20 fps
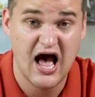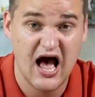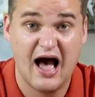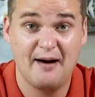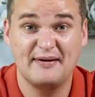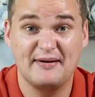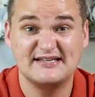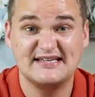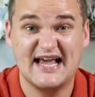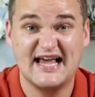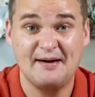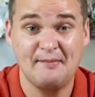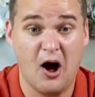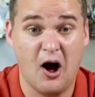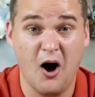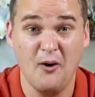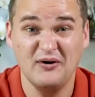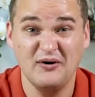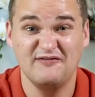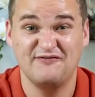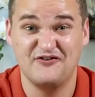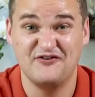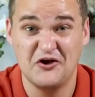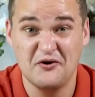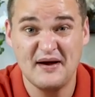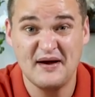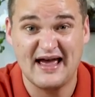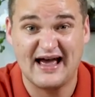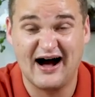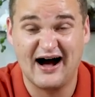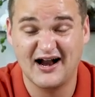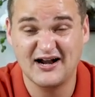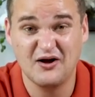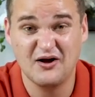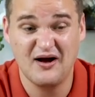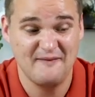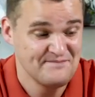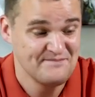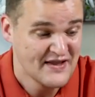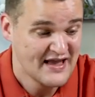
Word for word: Amazing Gamer, I would view it. I don't.